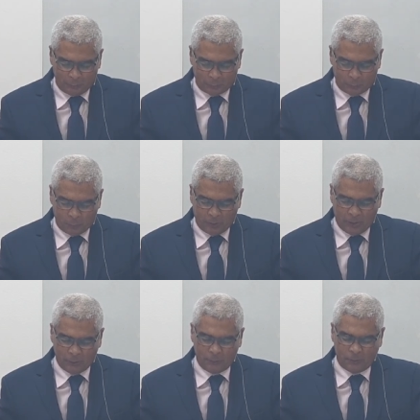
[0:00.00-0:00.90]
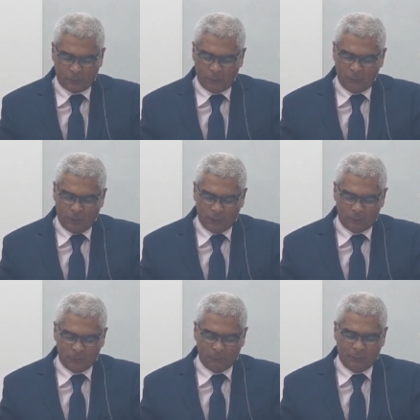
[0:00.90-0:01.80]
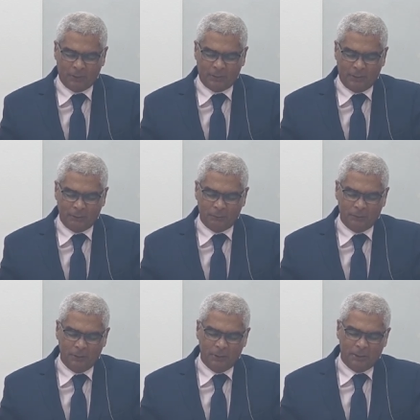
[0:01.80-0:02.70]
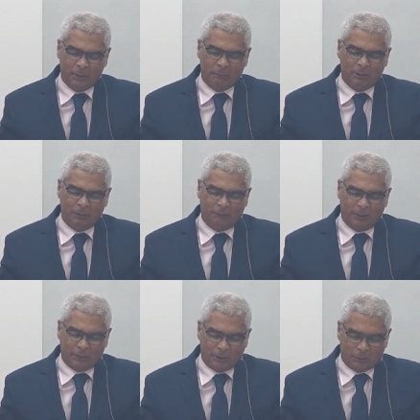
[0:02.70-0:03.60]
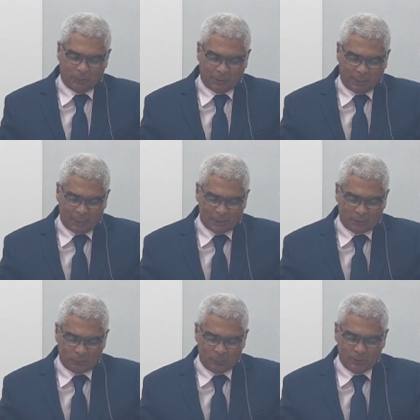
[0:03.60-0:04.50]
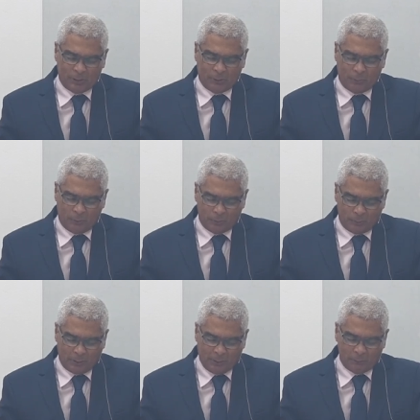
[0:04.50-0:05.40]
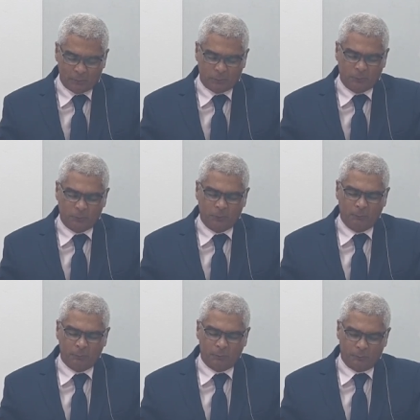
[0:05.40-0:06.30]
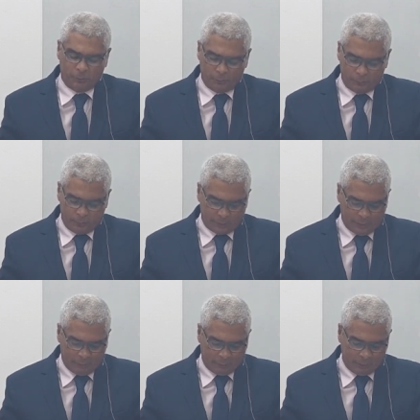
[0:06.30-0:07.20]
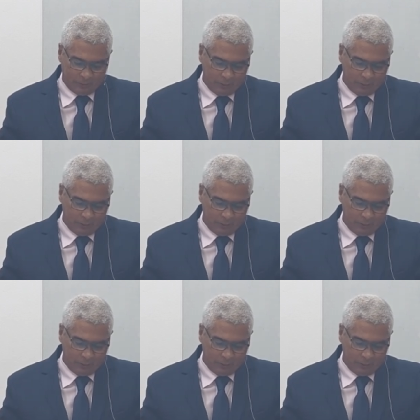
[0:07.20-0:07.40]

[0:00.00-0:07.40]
and to our benefit, healing, saving, delivering, and manifesting your gro- uh, grace and your glory. We pray in the name of